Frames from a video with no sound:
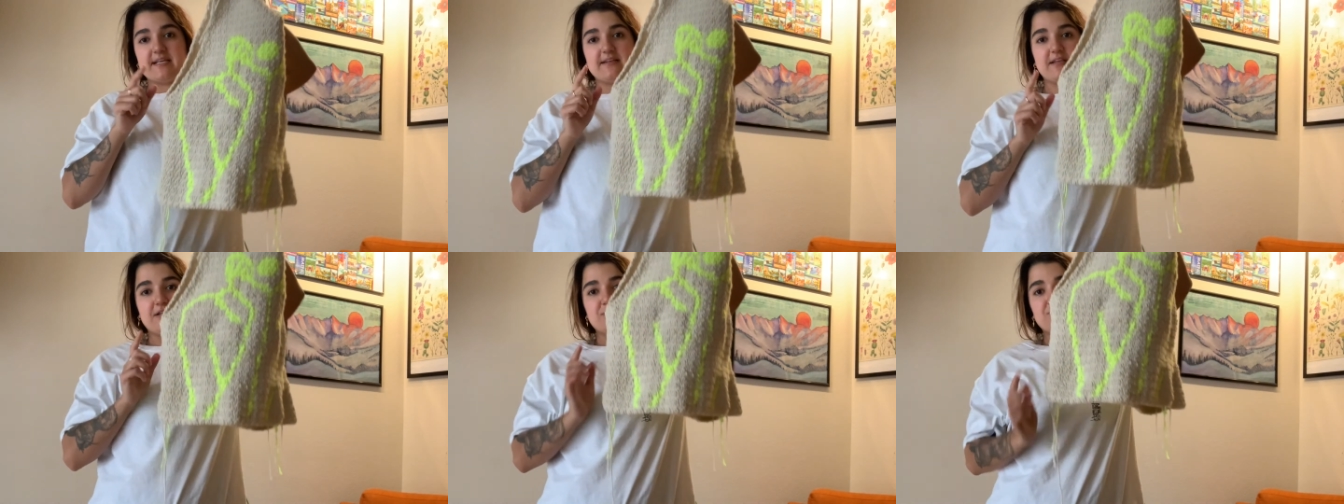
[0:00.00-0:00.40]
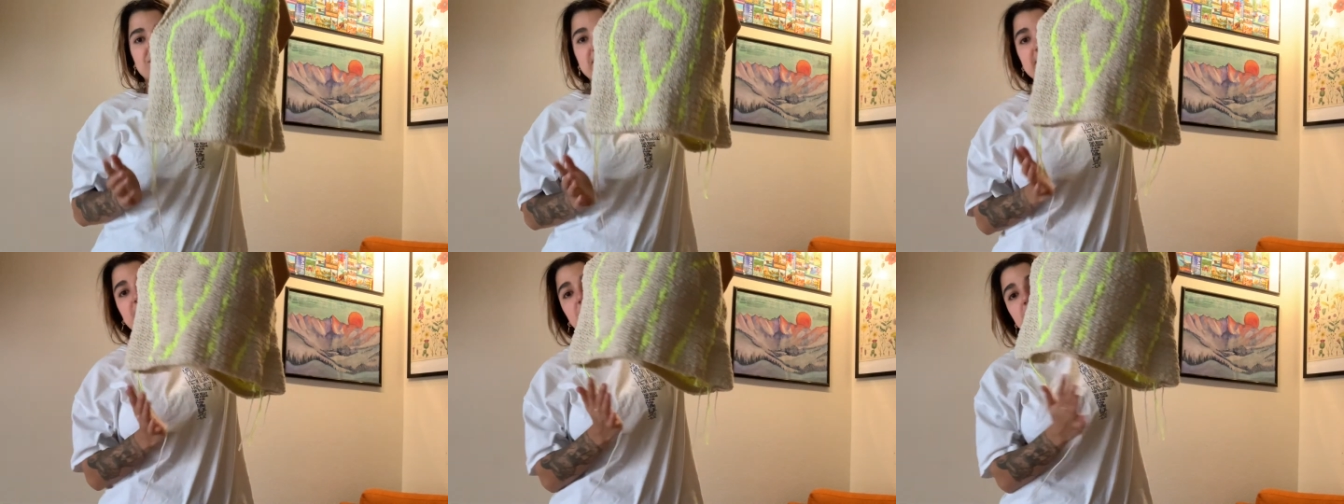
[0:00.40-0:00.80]
and then do
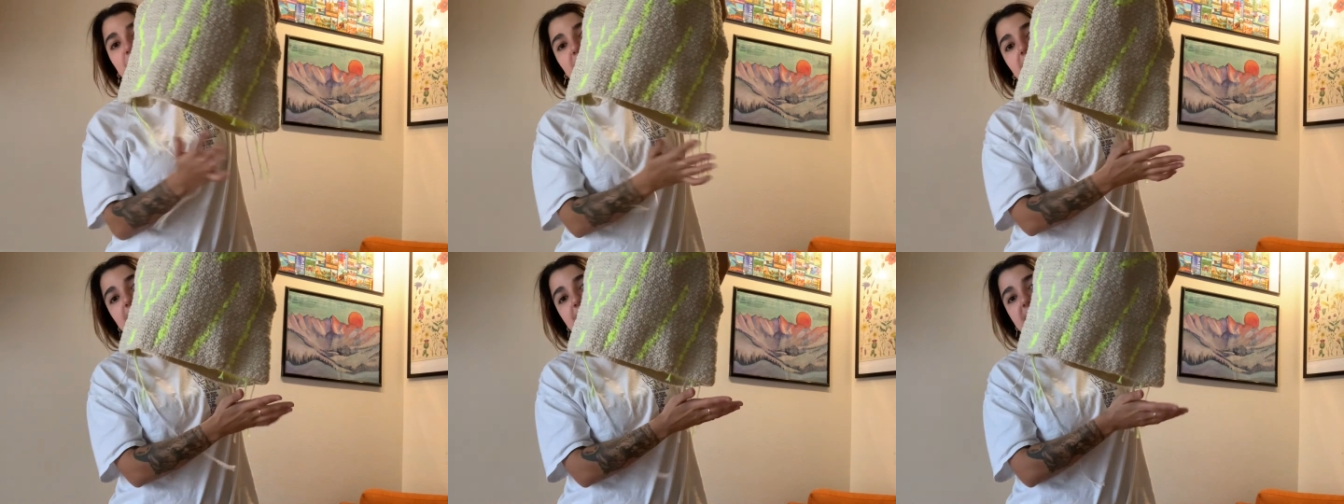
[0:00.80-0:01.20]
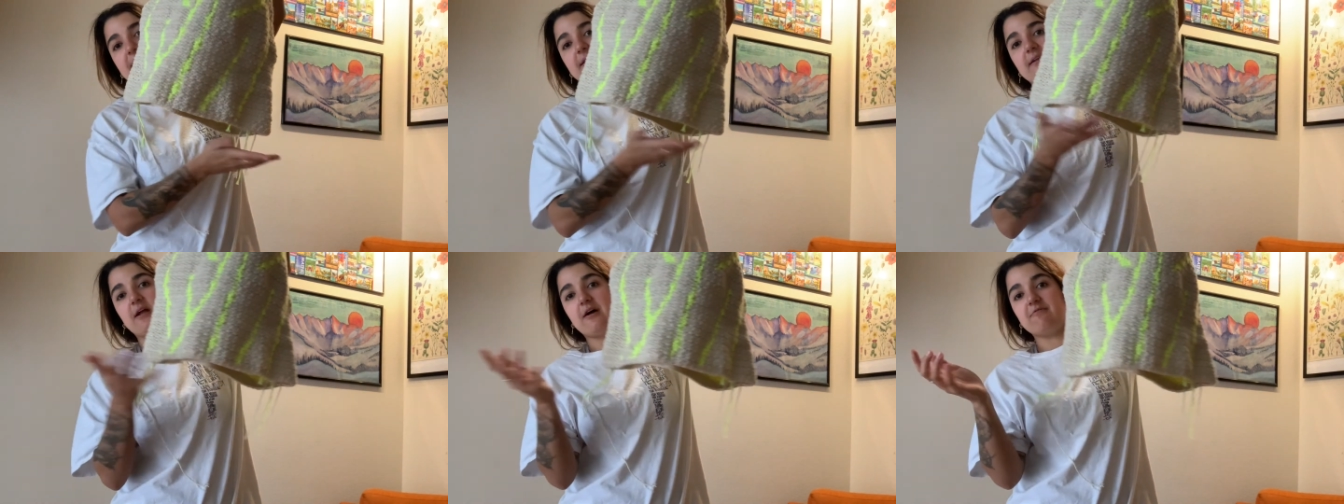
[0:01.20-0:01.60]
yellow in the bottom and
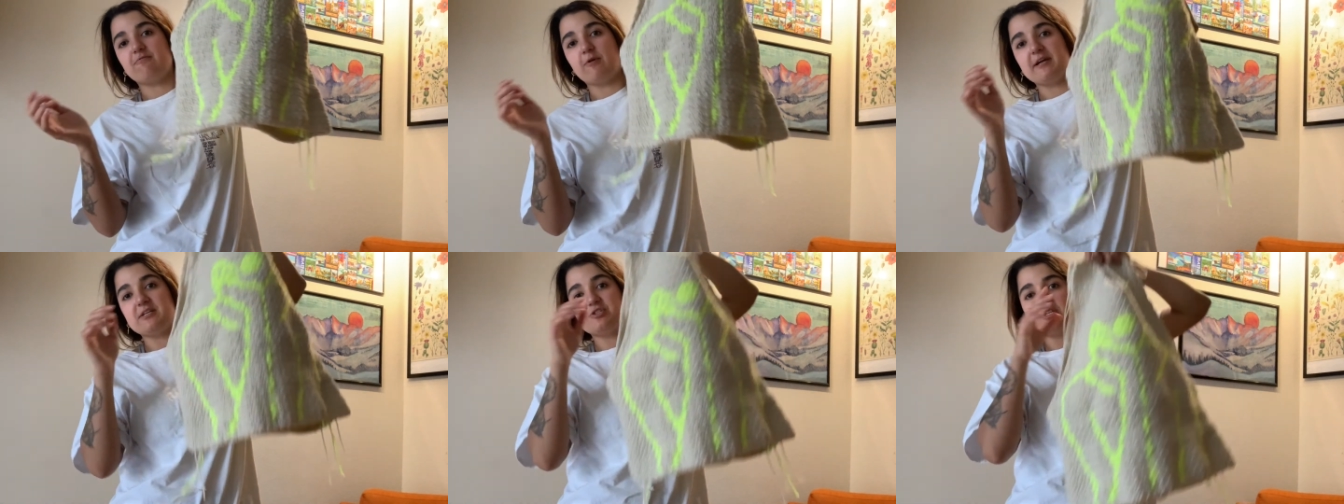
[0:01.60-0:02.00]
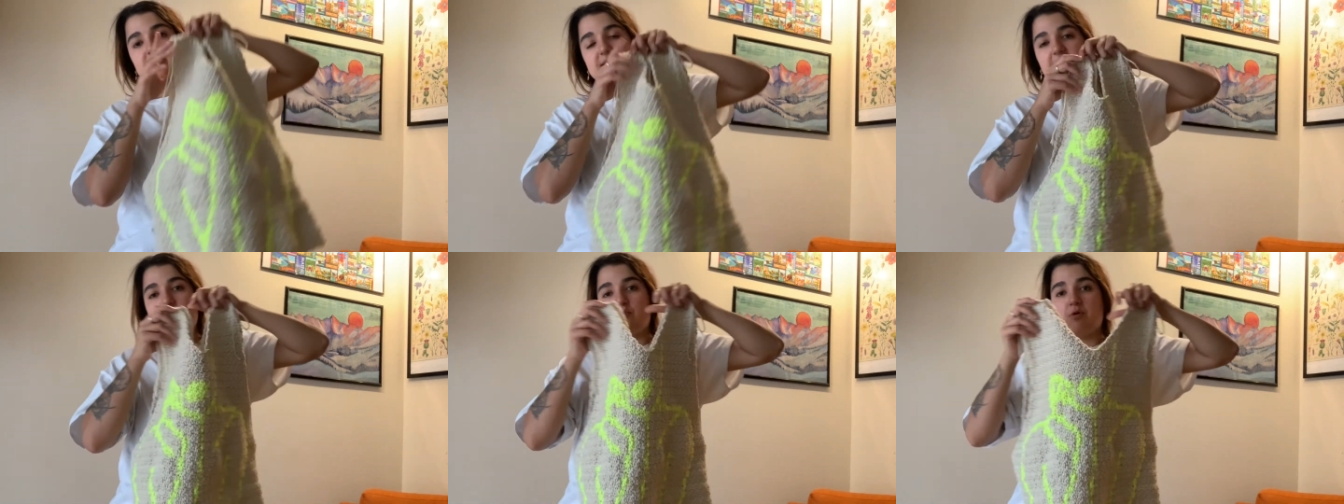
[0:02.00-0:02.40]
then an off-white,
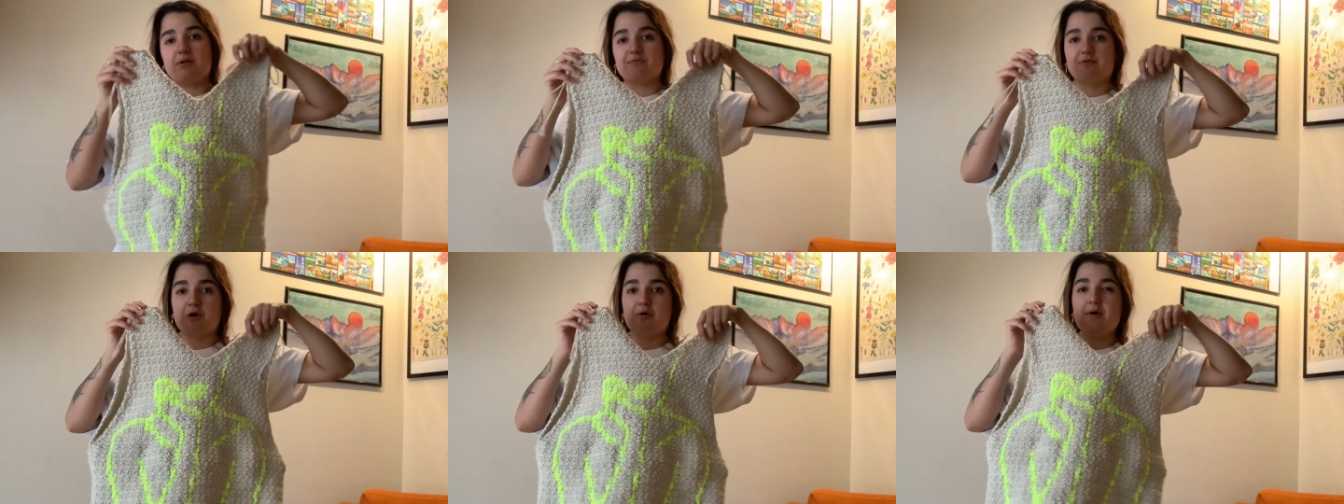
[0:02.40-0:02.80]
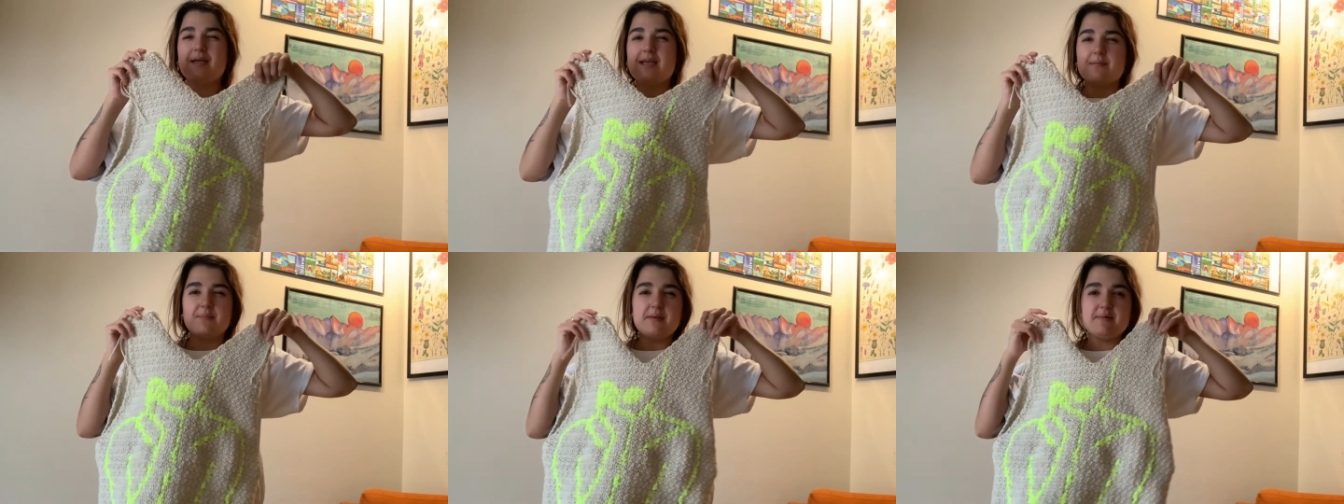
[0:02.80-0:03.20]
just like one row,
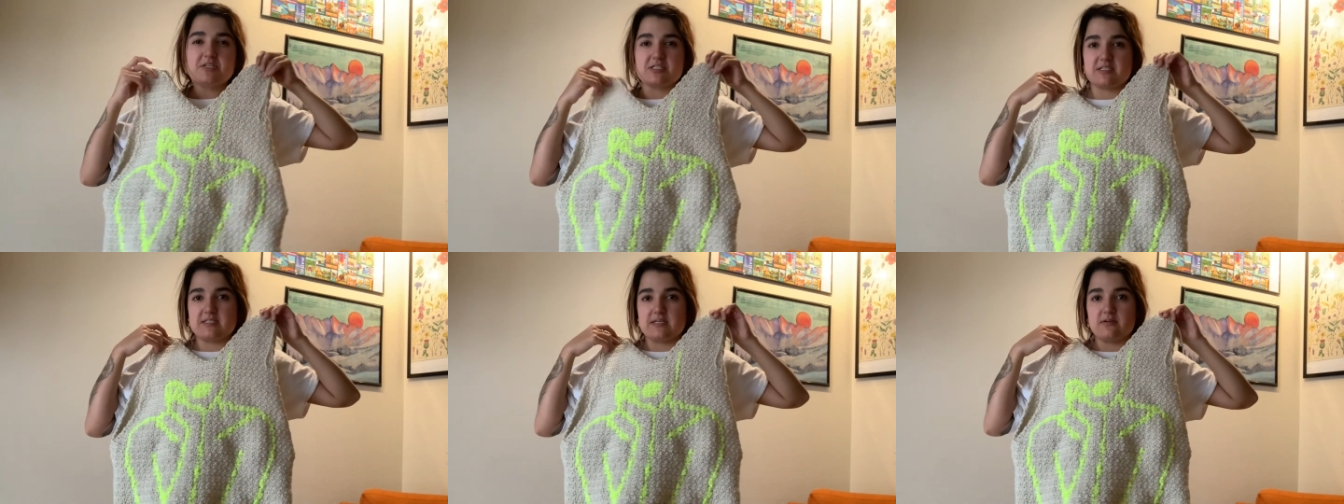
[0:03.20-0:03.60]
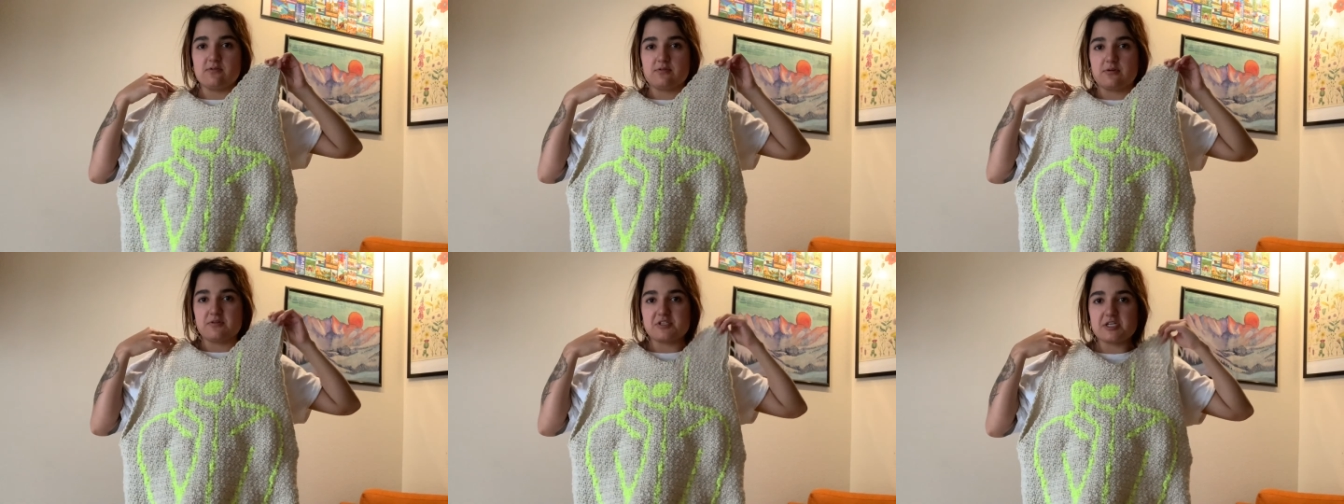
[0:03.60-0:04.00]
maybe just single
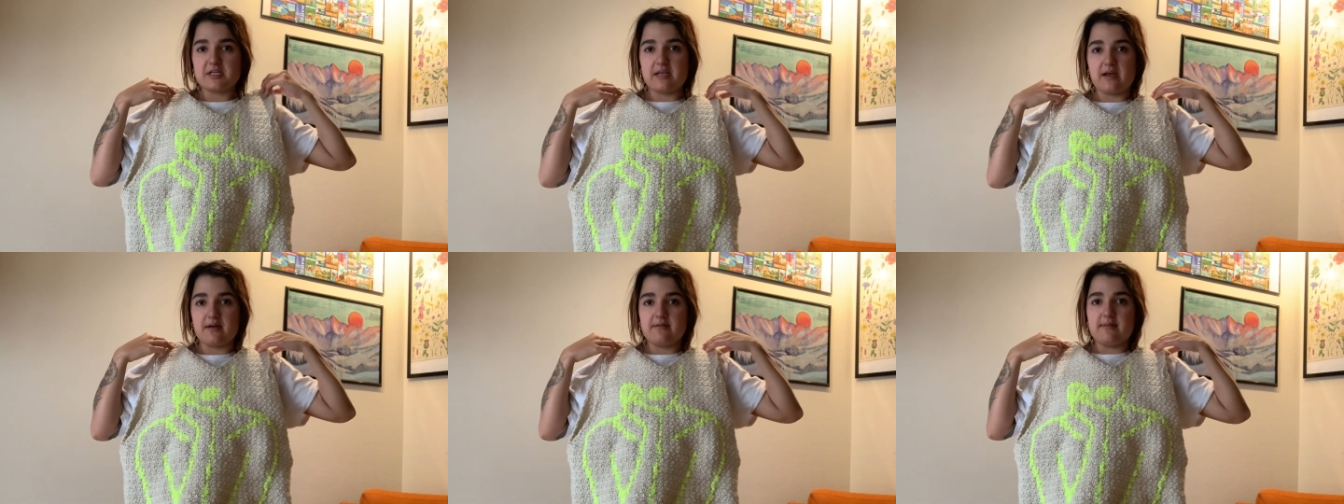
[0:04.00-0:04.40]
crochet, yeah.